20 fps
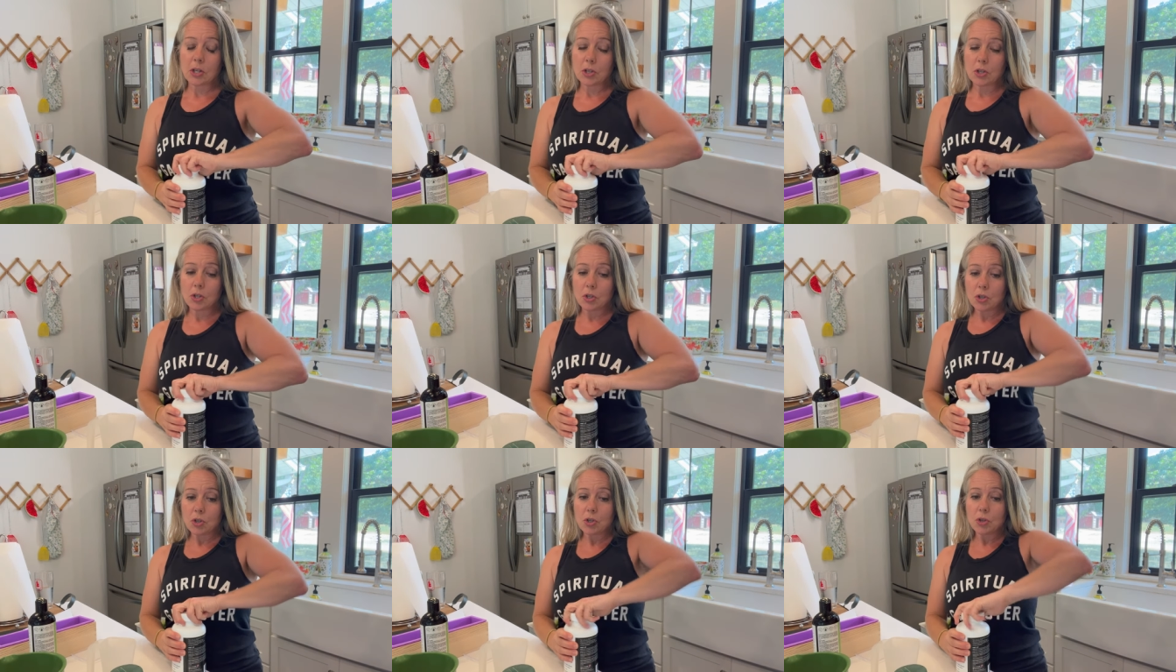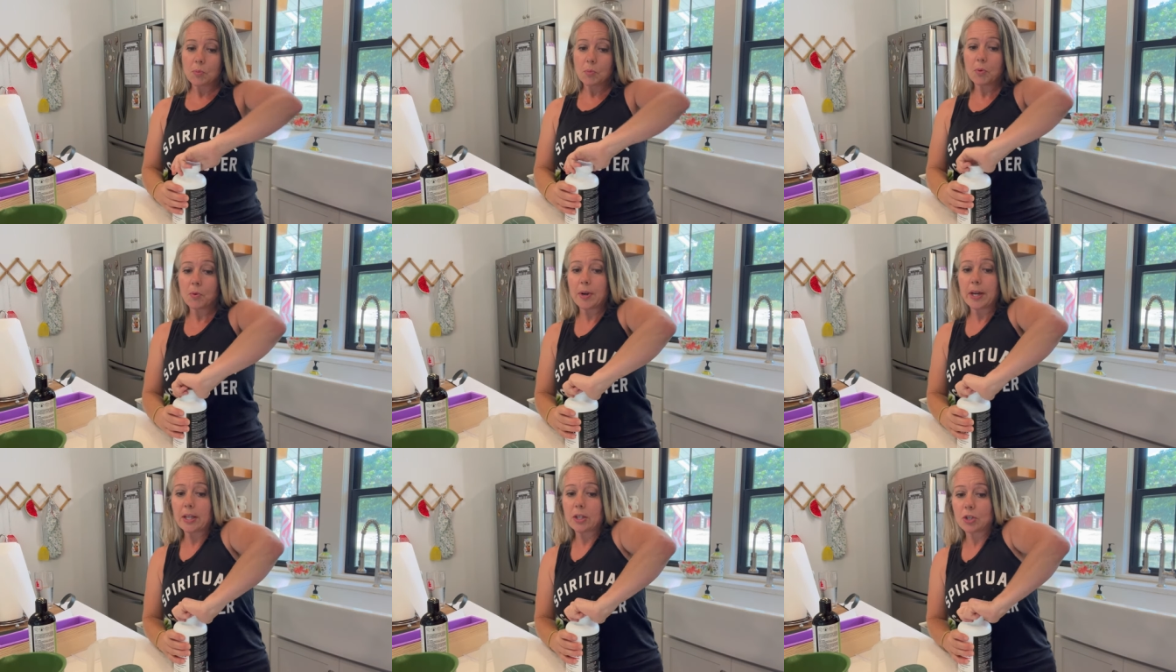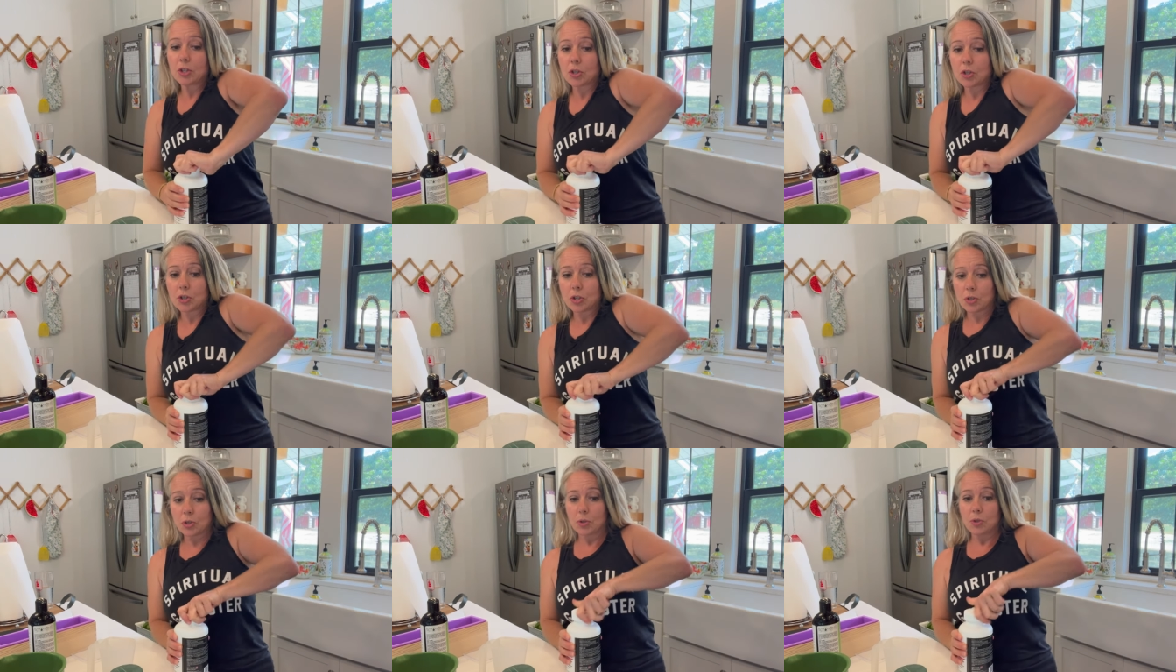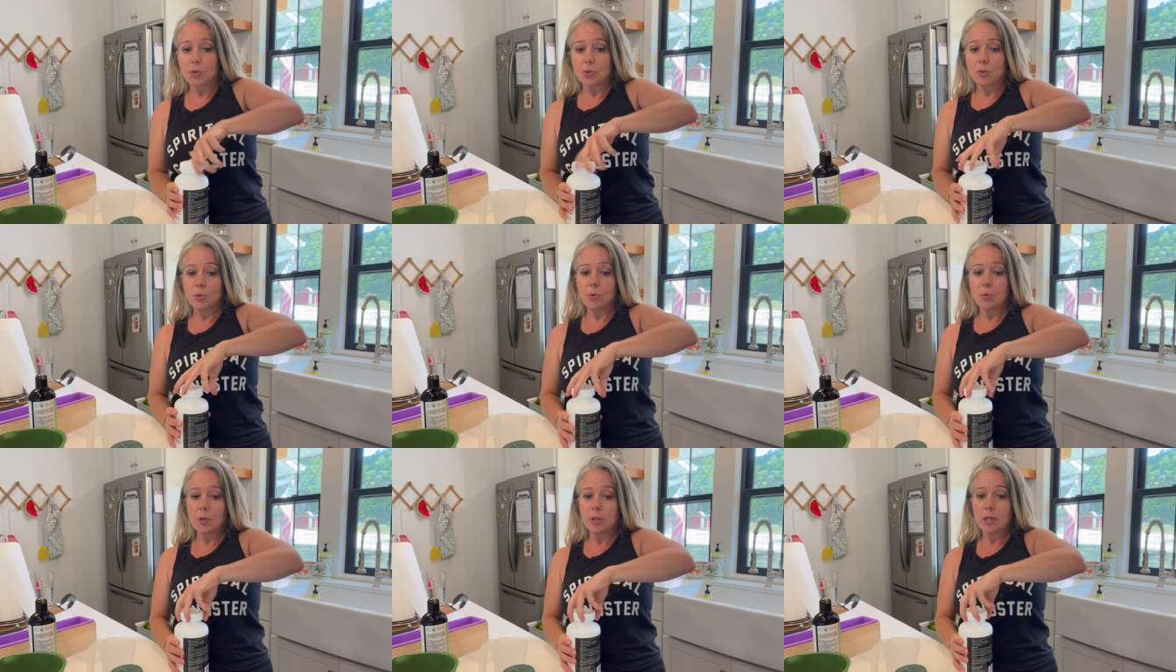
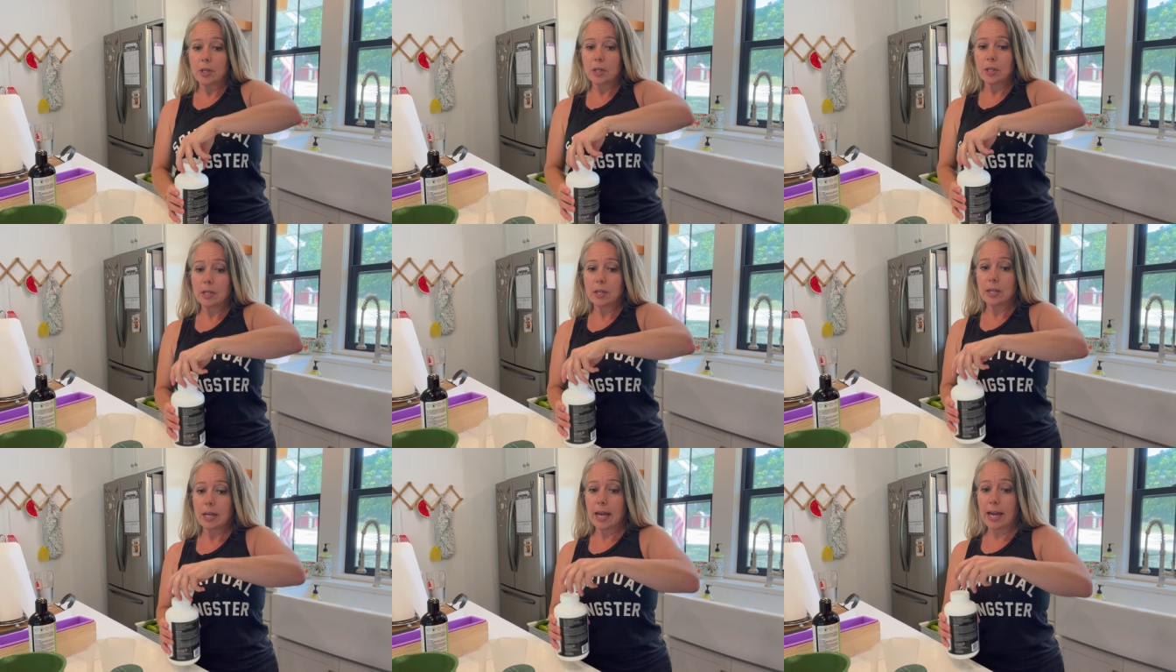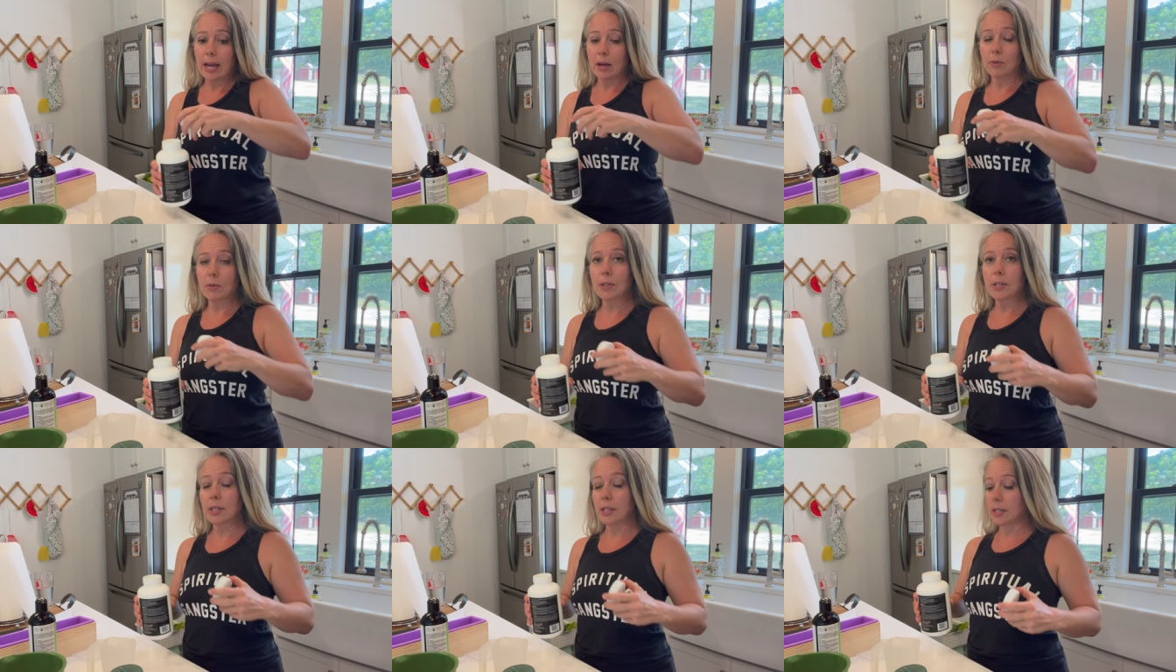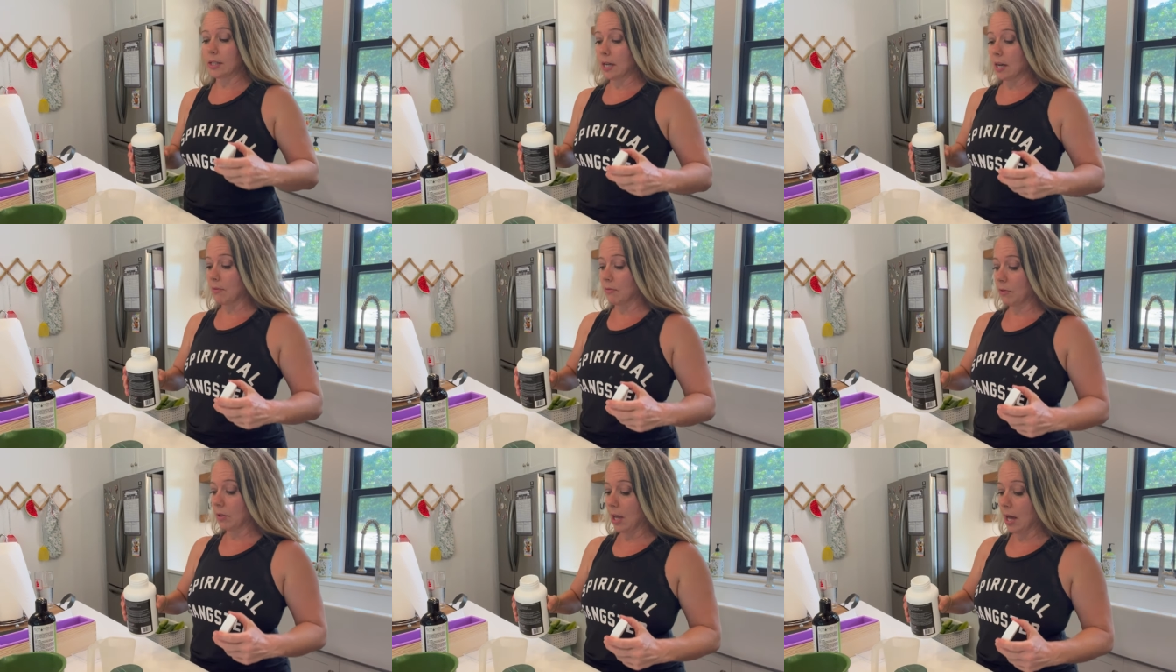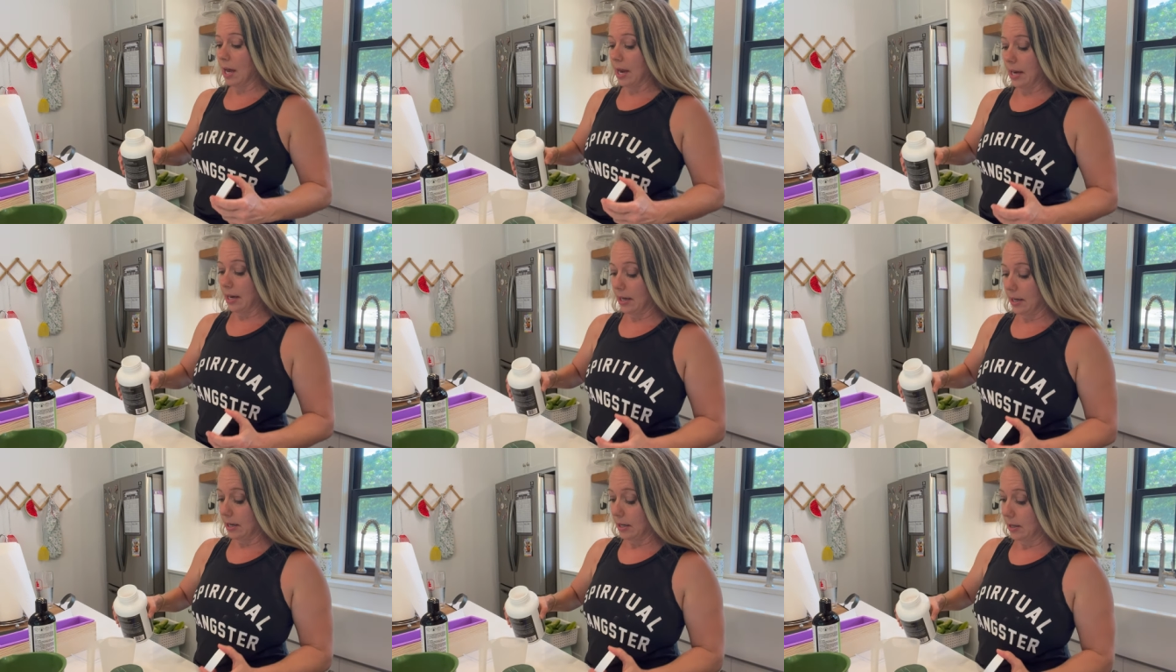2.2 ounces of lye
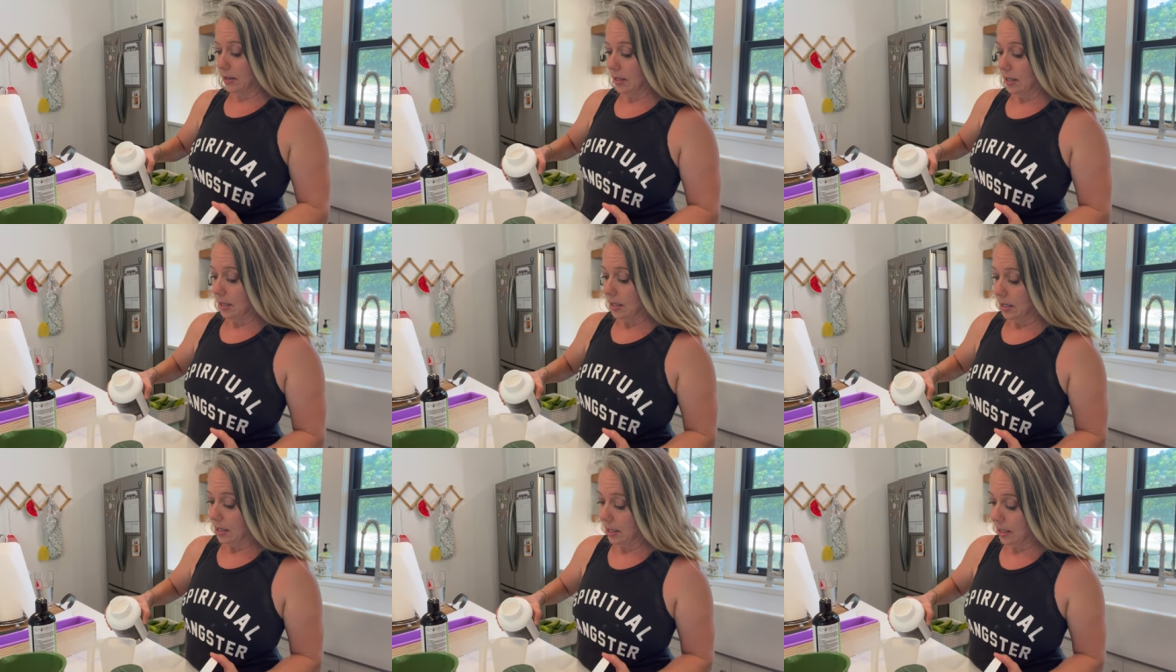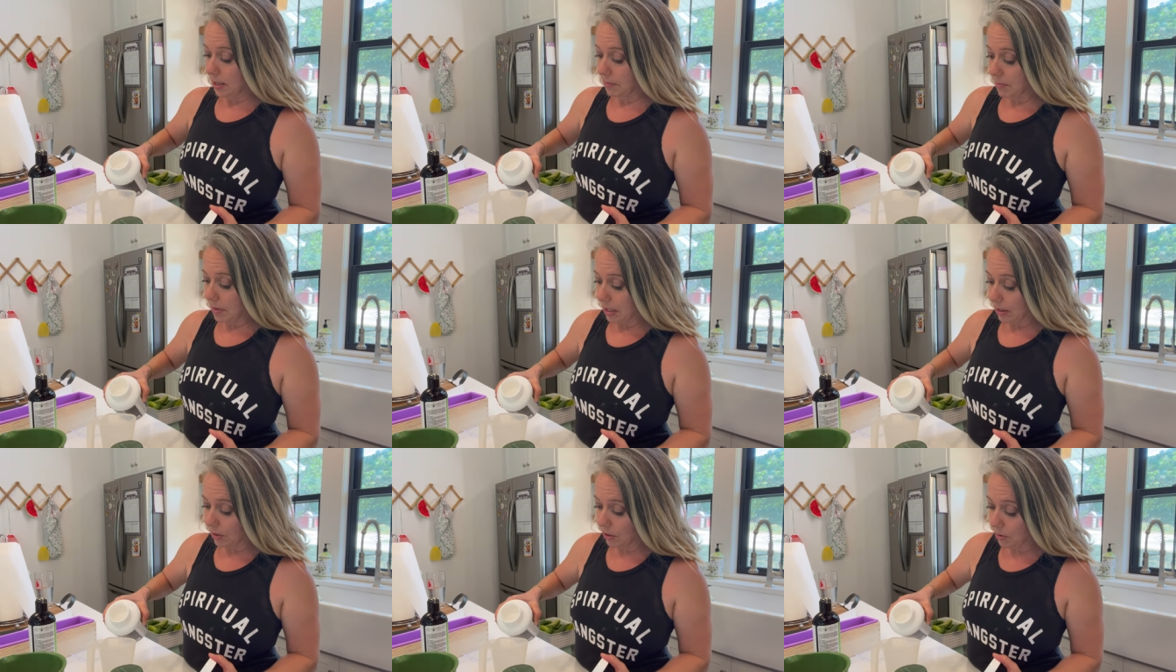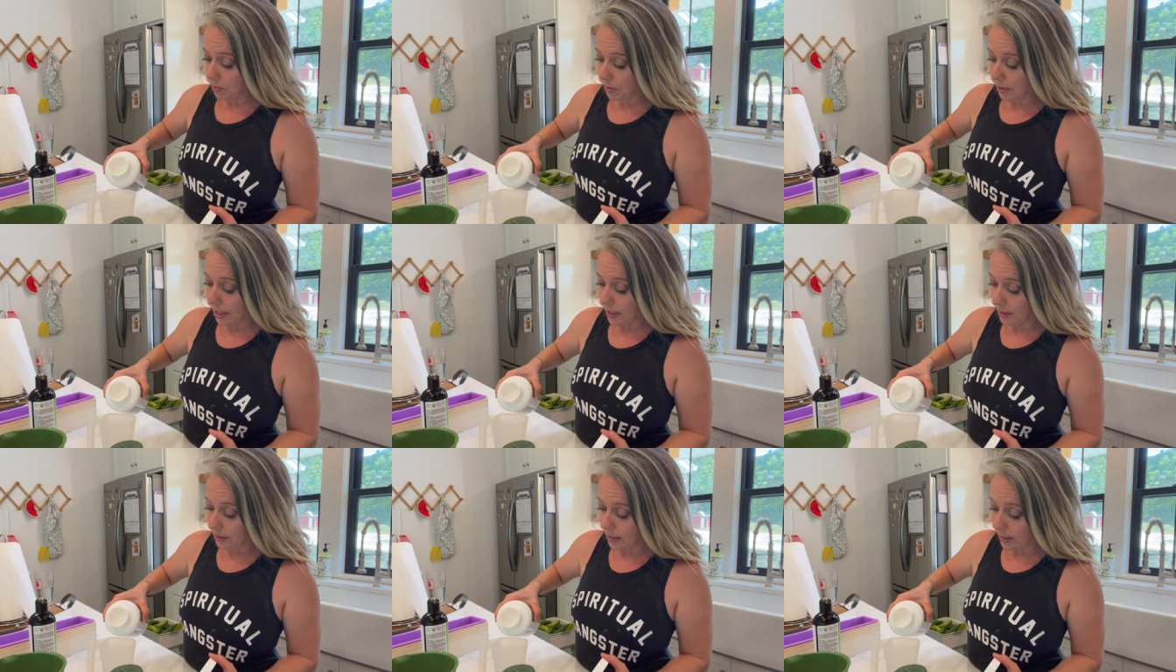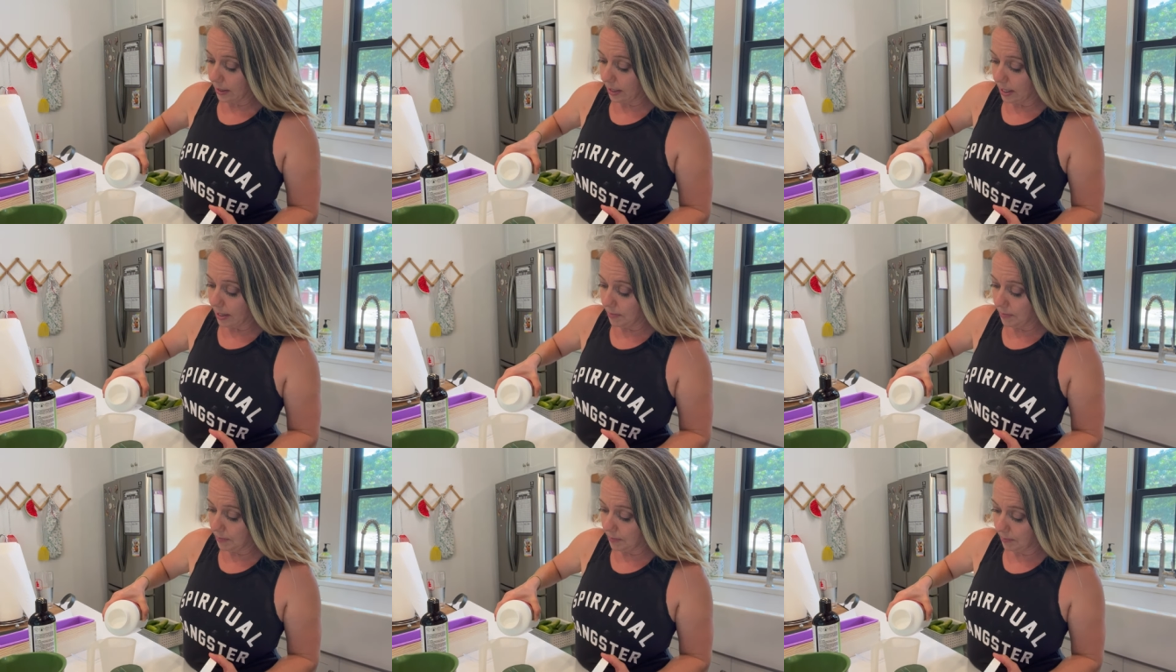in my little plastic
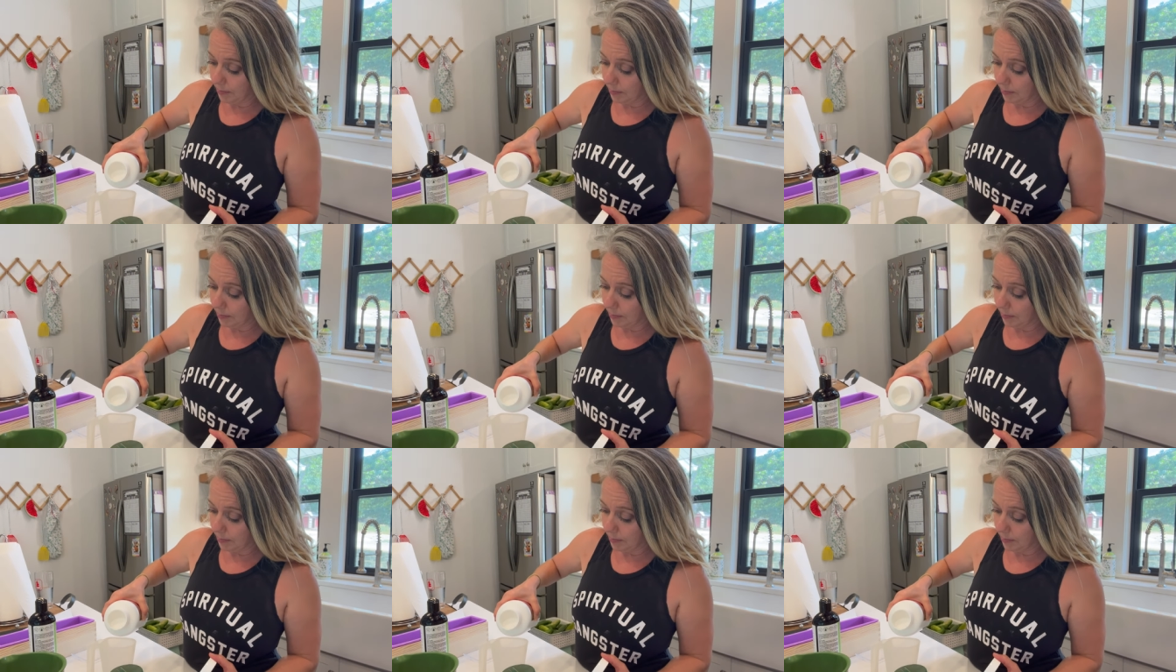cup.